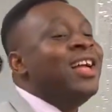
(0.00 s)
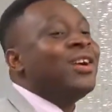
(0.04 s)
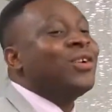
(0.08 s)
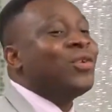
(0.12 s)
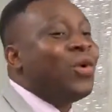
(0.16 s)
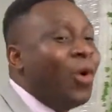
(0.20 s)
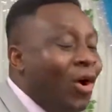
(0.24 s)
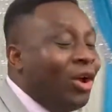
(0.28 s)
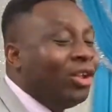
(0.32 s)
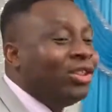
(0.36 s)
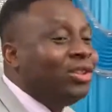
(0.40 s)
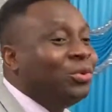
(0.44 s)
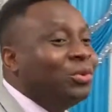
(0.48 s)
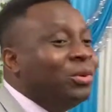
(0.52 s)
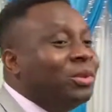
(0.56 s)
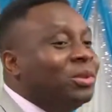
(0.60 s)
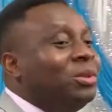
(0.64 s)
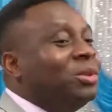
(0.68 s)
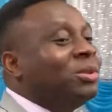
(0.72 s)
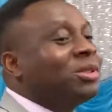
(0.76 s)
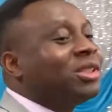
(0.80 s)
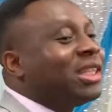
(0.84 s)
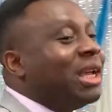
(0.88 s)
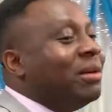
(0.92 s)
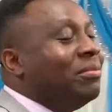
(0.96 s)
God will
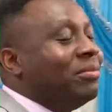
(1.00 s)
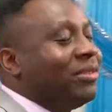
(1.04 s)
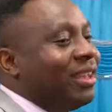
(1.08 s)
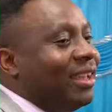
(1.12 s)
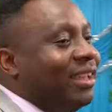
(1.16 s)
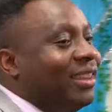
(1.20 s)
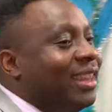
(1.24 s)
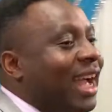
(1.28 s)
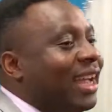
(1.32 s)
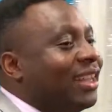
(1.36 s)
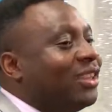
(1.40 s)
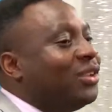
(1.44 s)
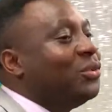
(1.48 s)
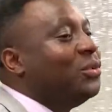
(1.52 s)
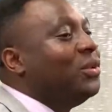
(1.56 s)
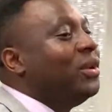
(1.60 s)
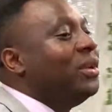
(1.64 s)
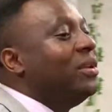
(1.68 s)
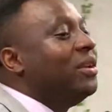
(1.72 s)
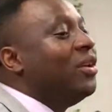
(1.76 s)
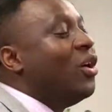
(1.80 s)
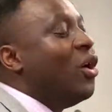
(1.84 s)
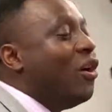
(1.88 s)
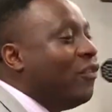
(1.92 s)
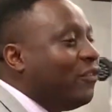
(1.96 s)
do something that we
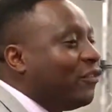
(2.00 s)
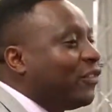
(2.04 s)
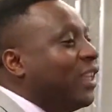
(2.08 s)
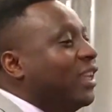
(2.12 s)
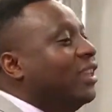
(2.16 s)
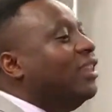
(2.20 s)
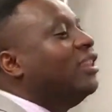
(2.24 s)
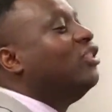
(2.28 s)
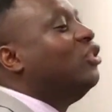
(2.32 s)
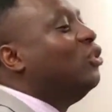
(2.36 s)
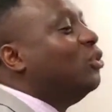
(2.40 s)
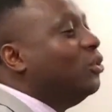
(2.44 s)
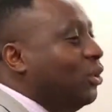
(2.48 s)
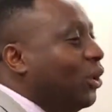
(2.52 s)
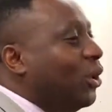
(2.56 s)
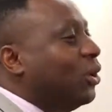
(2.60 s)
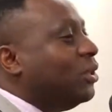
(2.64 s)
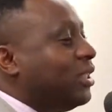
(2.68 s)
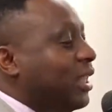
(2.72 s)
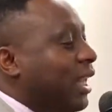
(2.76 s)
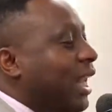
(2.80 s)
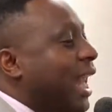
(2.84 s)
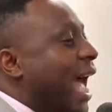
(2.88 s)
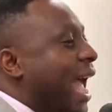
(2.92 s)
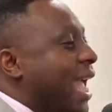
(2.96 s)
often do
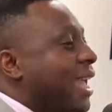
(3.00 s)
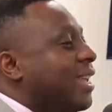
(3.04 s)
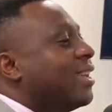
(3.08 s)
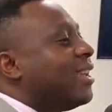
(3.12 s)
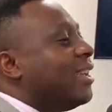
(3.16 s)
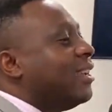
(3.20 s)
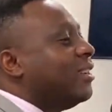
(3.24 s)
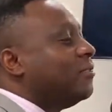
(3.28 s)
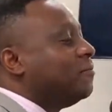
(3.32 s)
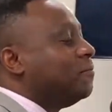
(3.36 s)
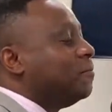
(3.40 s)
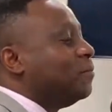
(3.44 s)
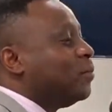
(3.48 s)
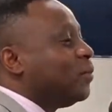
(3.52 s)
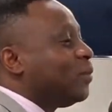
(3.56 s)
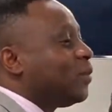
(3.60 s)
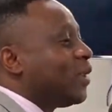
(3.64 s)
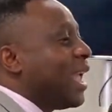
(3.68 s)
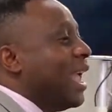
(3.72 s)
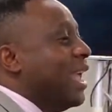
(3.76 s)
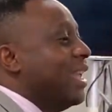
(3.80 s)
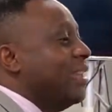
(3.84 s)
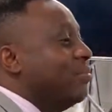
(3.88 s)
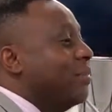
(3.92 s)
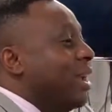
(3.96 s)
not like.
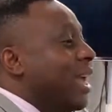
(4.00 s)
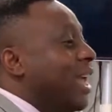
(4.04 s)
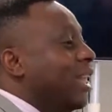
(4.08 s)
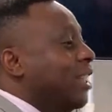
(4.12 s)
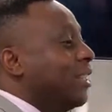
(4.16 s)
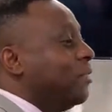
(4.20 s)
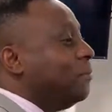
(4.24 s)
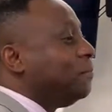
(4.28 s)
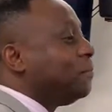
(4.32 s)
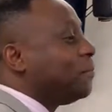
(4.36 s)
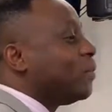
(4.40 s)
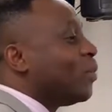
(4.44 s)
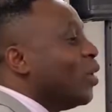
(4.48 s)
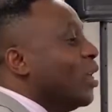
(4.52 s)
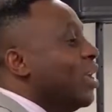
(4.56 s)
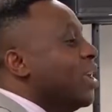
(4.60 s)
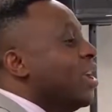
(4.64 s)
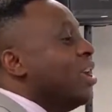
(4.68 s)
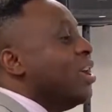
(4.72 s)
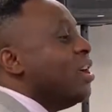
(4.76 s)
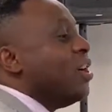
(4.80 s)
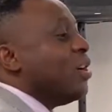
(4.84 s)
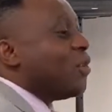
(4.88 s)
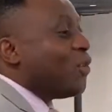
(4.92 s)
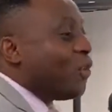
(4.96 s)
Amen?
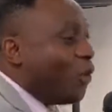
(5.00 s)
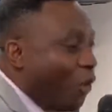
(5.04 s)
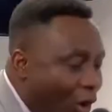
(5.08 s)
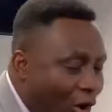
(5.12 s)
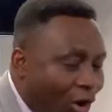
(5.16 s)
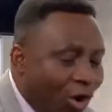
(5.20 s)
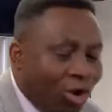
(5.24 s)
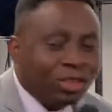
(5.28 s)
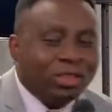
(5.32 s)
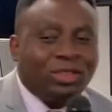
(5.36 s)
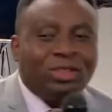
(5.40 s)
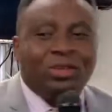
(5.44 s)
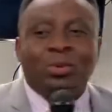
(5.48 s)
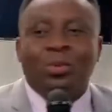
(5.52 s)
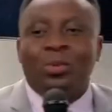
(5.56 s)
God